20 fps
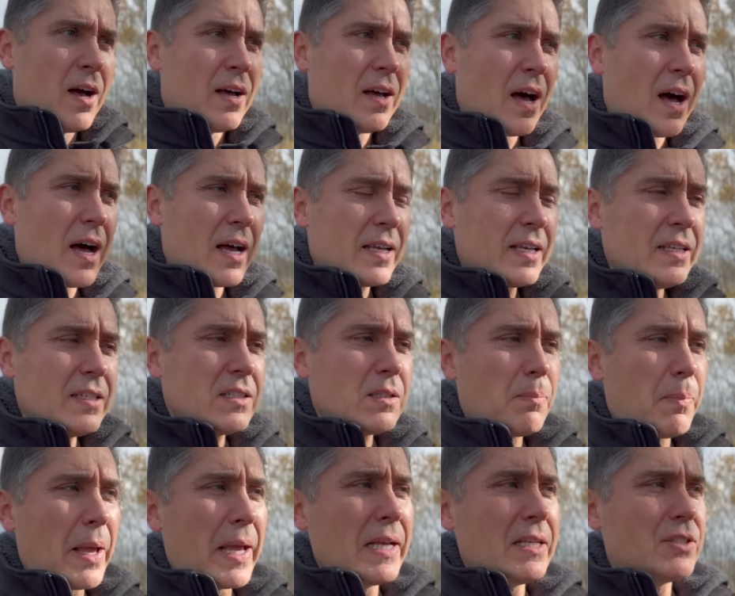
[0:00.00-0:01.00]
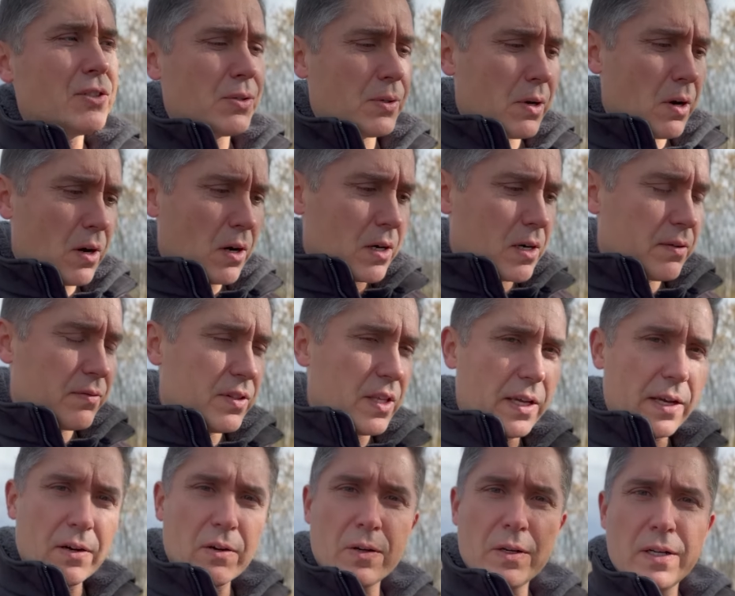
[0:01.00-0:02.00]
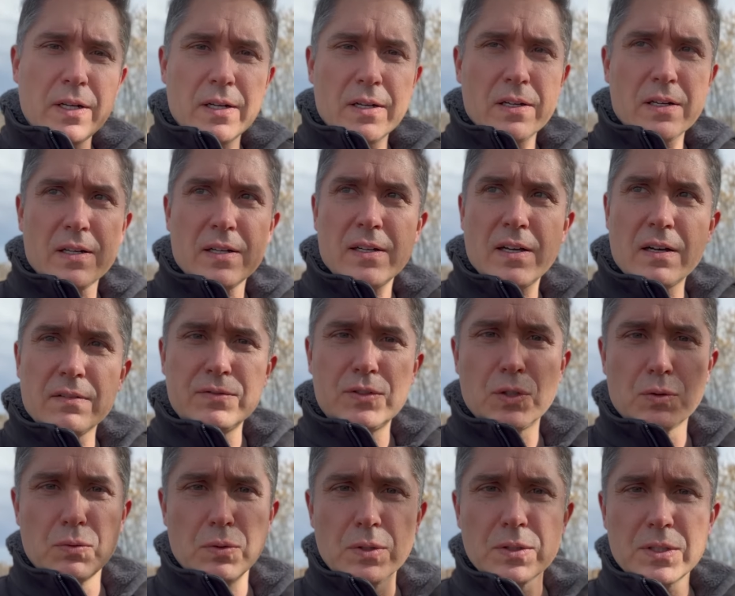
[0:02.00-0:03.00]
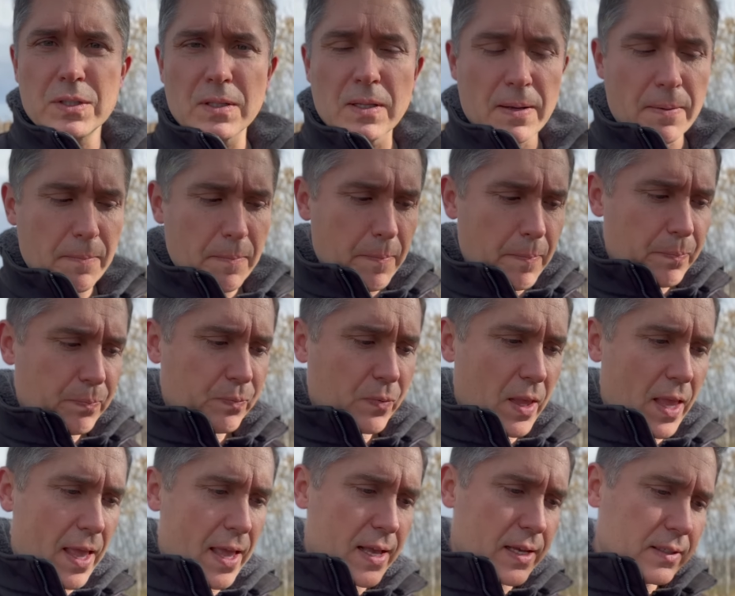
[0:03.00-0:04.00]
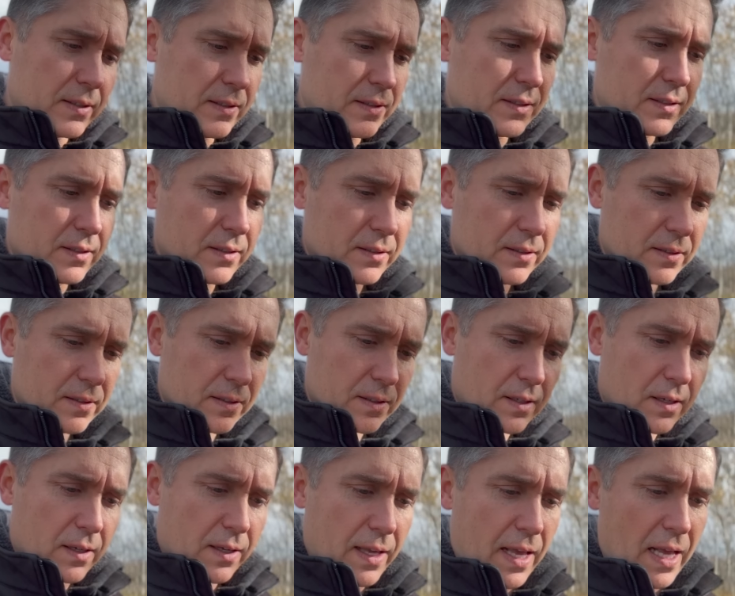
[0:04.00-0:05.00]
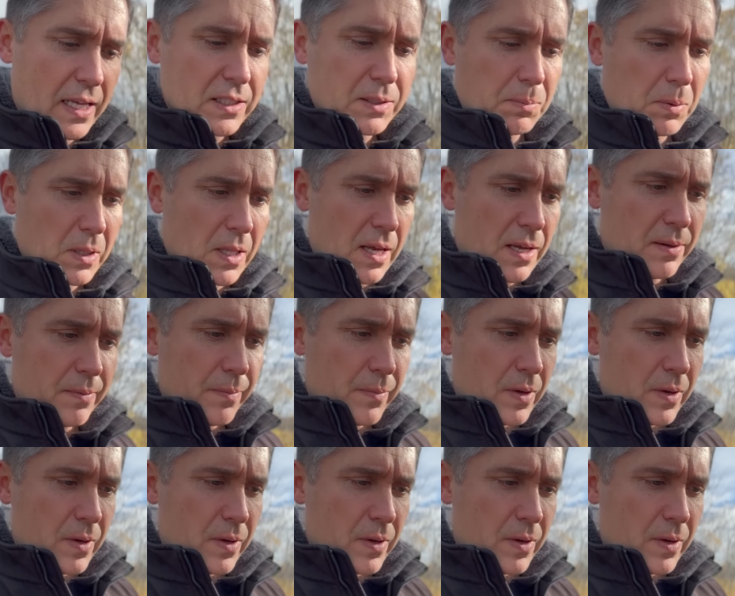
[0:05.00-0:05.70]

Uh, he's the patriarch of the area of Jerusalem, and Hezbollah